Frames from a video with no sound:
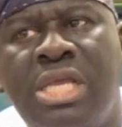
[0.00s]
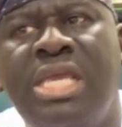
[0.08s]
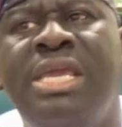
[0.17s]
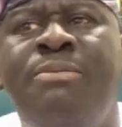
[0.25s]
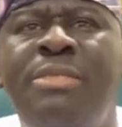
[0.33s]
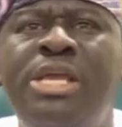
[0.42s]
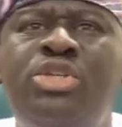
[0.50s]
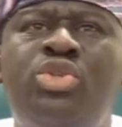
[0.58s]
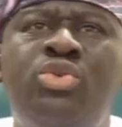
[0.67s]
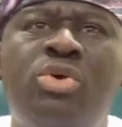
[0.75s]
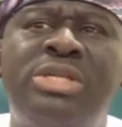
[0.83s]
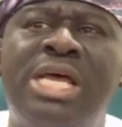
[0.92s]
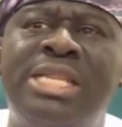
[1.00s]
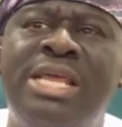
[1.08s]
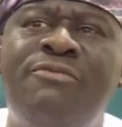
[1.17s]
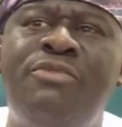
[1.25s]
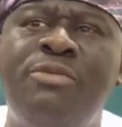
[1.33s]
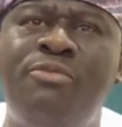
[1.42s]
he made sure that
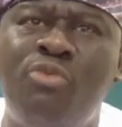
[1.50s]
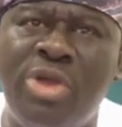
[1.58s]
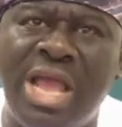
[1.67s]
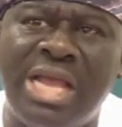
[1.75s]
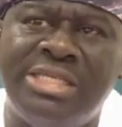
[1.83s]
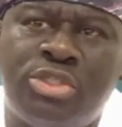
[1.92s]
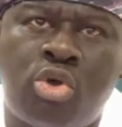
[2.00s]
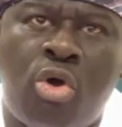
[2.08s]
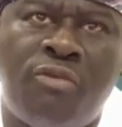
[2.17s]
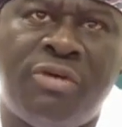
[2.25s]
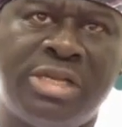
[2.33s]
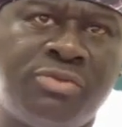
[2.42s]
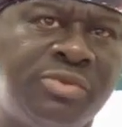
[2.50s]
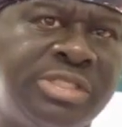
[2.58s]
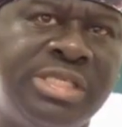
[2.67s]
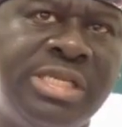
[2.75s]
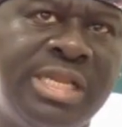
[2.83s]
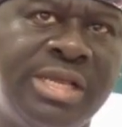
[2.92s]
everywhere is covered
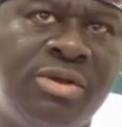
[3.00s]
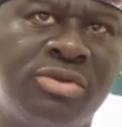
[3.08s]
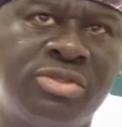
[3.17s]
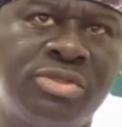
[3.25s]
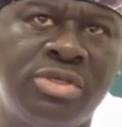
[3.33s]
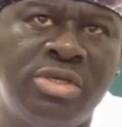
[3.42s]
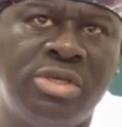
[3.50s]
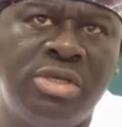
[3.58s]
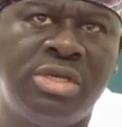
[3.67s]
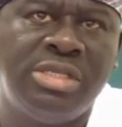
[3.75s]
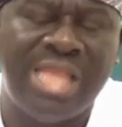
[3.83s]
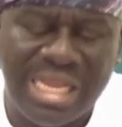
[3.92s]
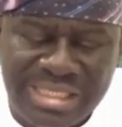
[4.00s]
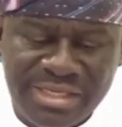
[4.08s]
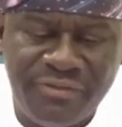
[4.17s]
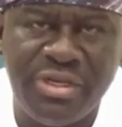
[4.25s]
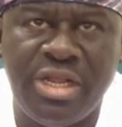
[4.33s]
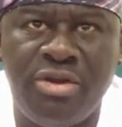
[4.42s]
within Lagos. That
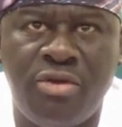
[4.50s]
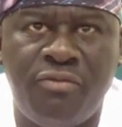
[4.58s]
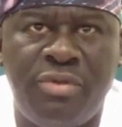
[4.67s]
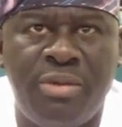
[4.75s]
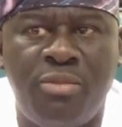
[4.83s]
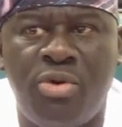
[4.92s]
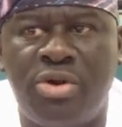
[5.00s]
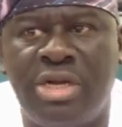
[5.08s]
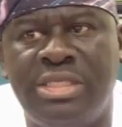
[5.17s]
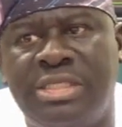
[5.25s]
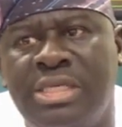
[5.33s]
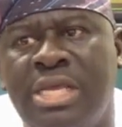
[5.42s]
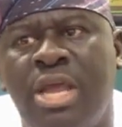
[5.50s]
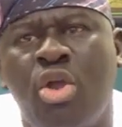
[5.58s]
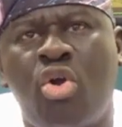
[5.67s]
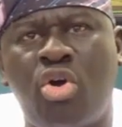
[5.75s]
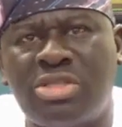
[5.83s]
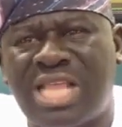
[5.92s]
dividend of democracy
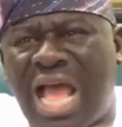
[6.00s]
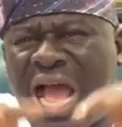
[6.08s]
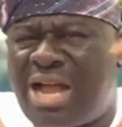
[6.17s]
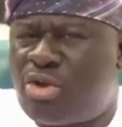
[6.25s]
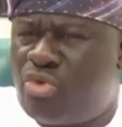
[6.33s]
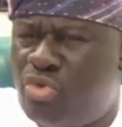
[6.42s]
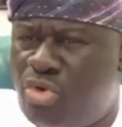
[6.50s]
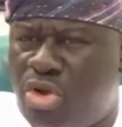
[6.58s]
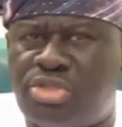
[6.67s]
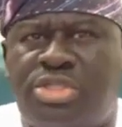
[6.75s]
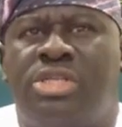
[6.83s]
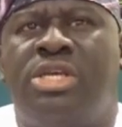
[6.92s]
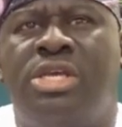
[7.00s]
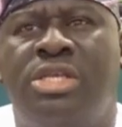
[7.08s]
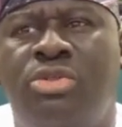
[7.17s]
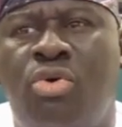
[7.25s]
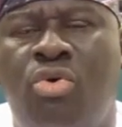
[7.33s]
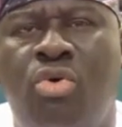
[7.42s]
cut across
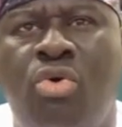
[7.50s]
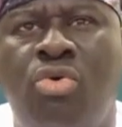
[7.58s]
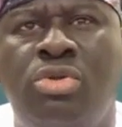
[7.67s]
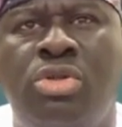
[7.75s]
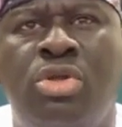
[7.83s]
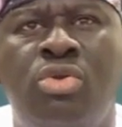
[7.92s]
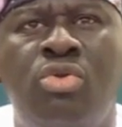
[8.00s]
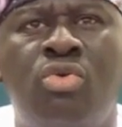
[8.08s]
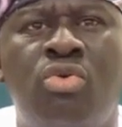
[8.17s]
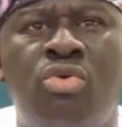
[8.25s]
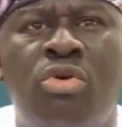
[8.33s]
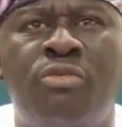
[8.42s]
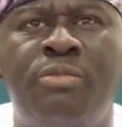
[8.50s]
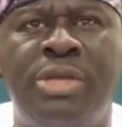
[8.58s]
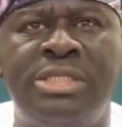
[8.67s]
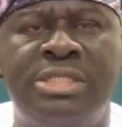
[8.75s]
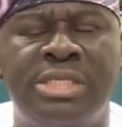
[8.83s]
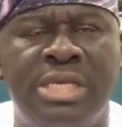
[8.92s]
the whole local
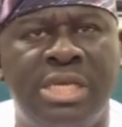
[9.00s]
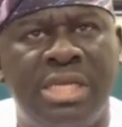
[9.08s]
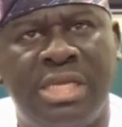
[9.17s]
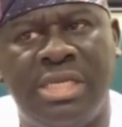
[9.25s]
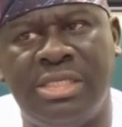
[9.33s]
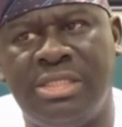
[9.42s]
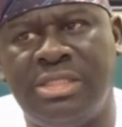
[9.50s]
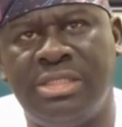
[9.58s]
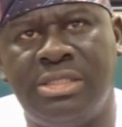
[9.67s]
government in